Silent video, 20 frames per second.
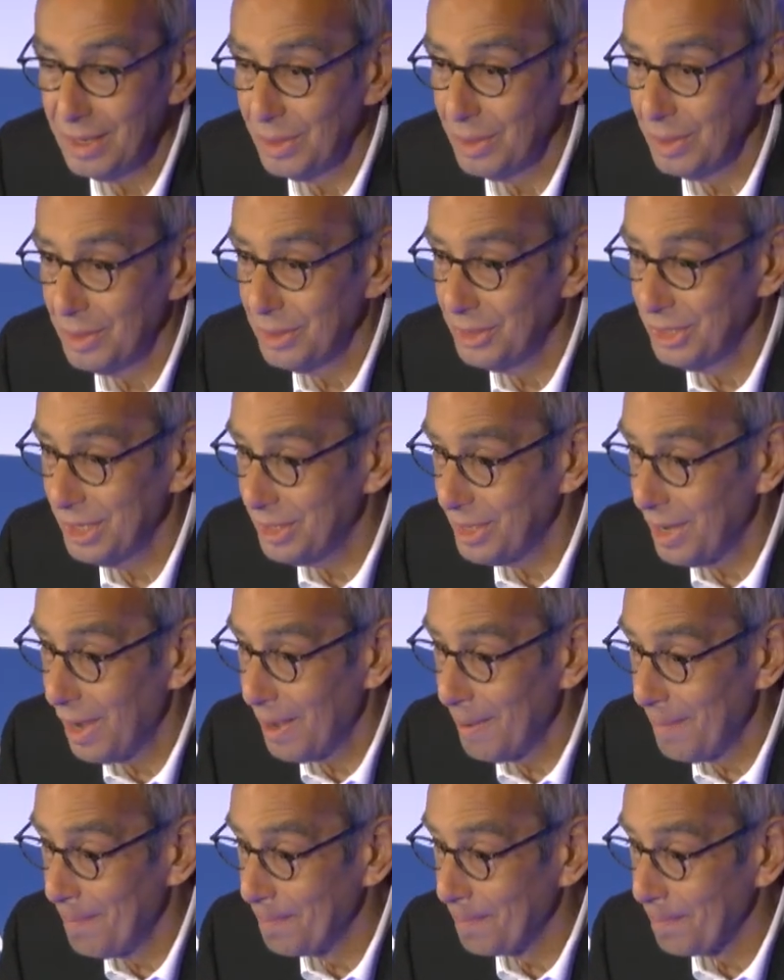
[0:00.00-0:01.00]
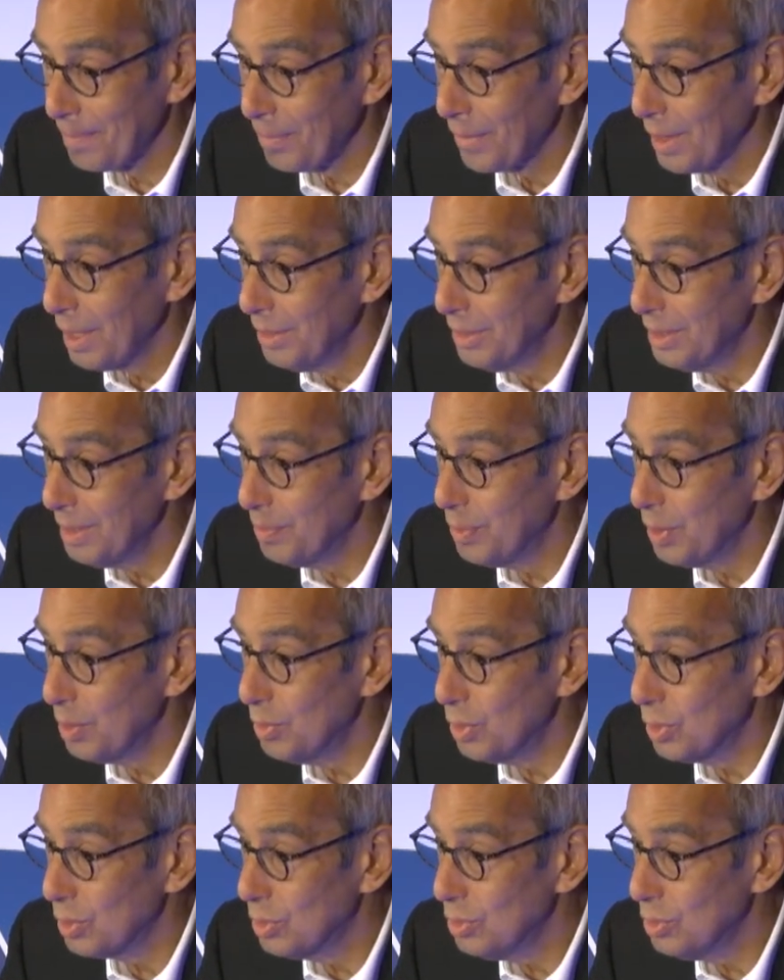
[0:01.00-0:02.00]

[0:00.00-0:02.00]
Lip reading: It starts being